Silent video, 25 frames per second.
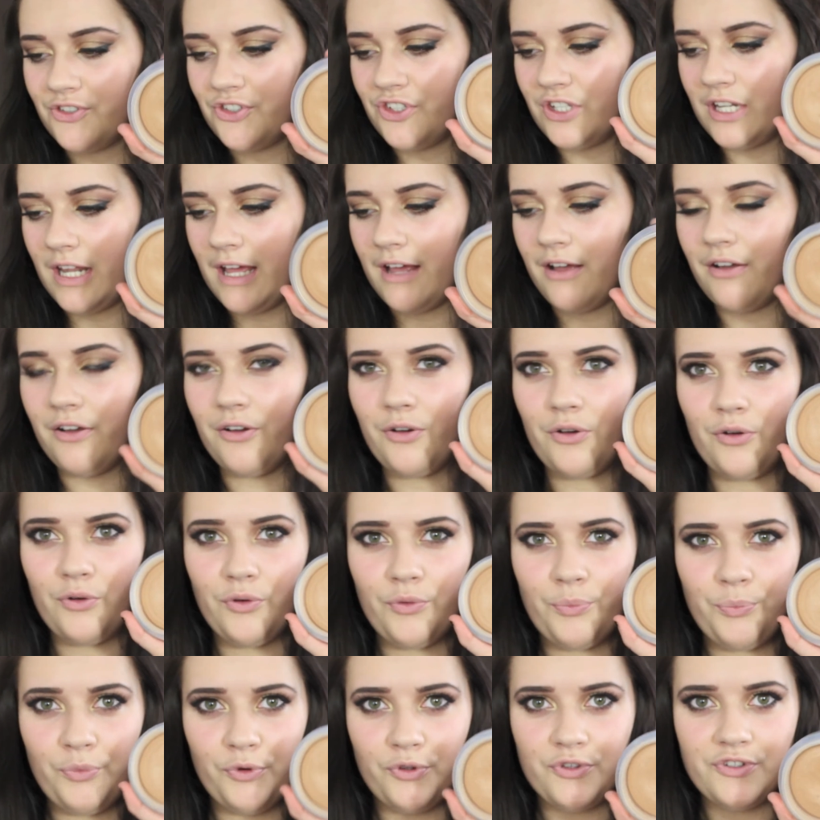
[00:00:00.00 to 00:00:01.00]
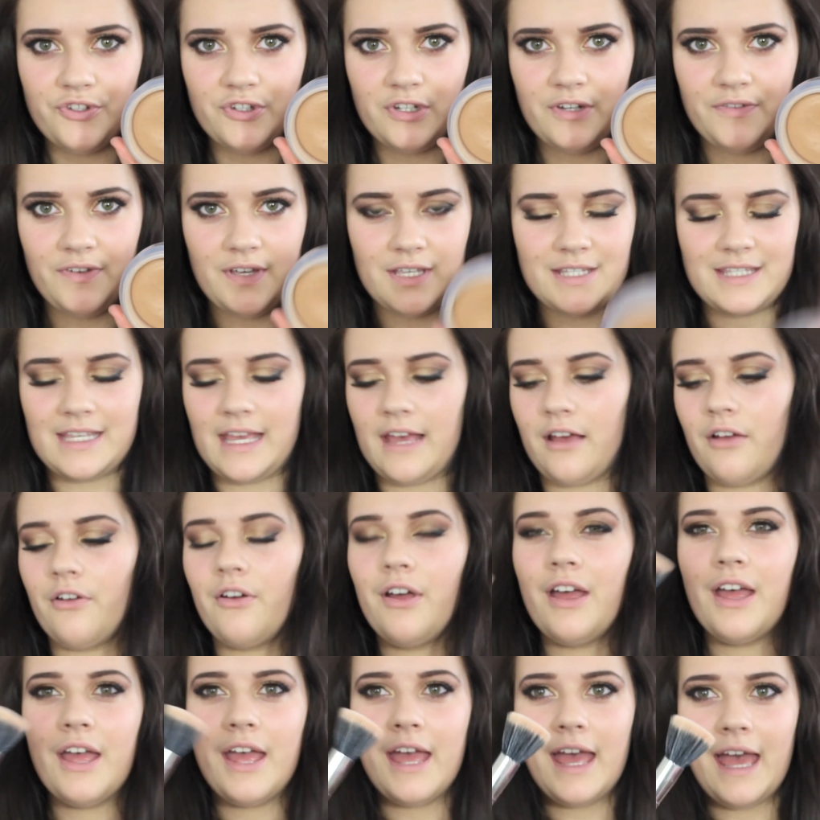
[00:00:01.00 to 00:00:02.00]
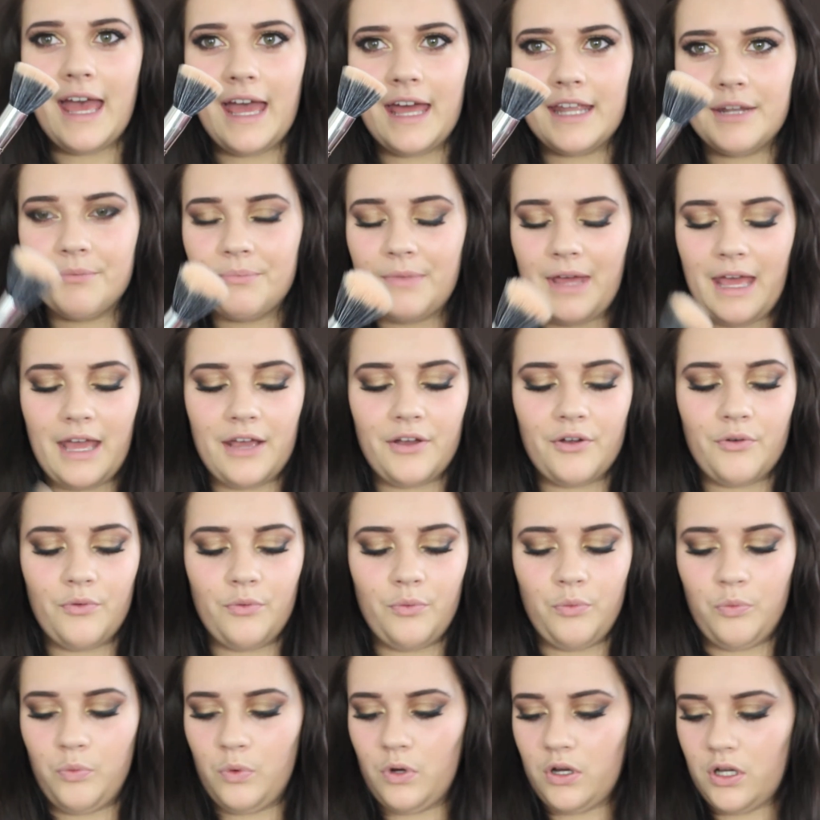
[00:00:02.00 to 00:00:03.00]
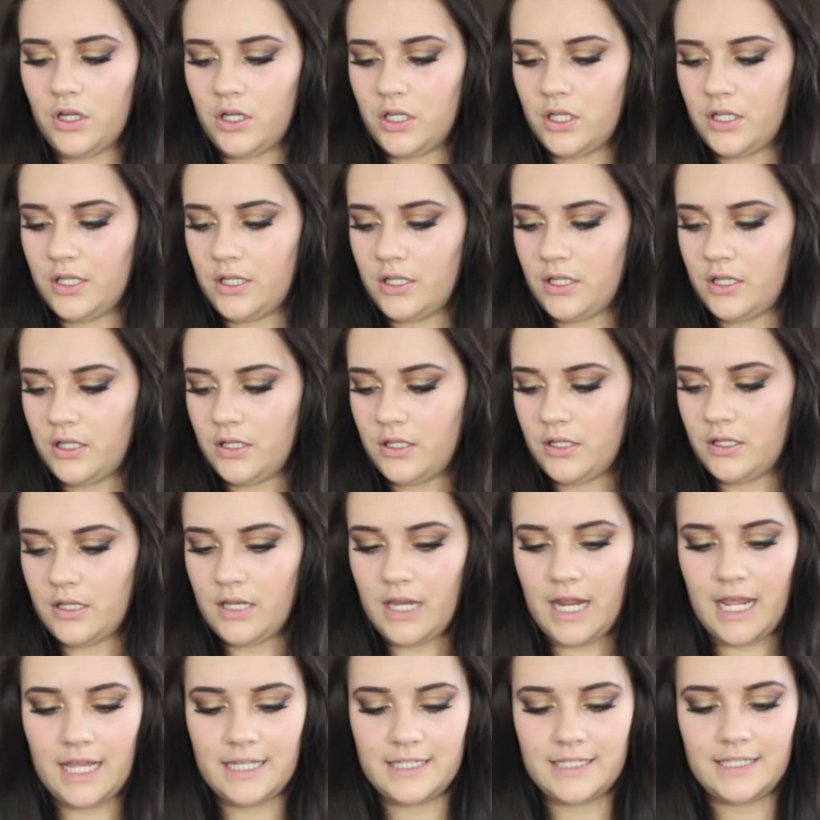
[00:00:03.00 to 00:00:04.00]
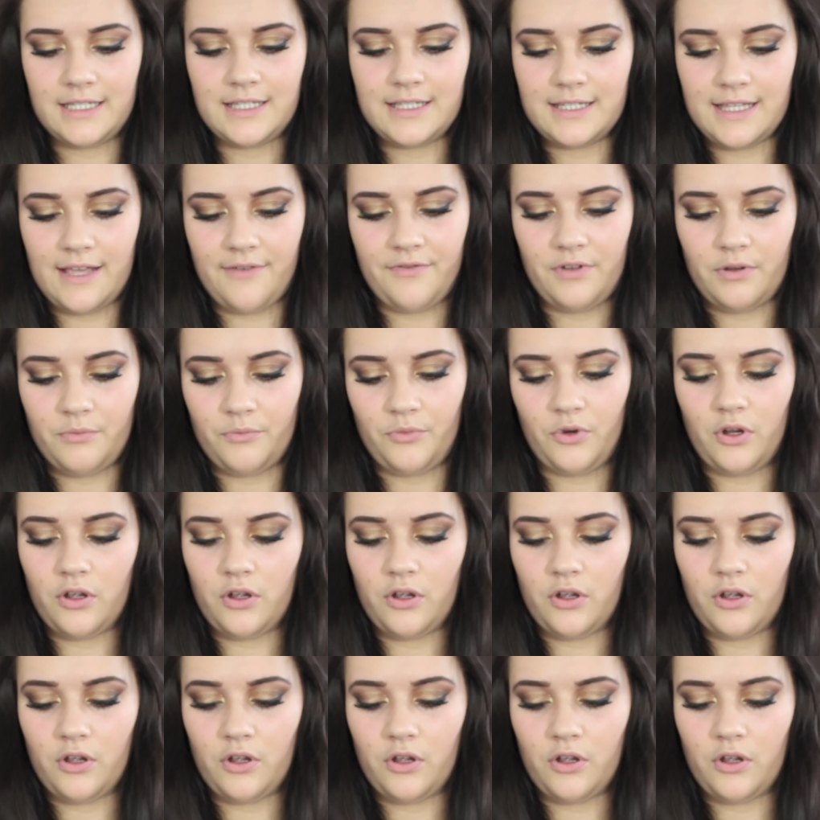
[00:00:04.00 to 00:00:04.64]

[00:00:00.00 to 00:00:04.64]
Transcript: Chanel Bronze Universal and a MAC 187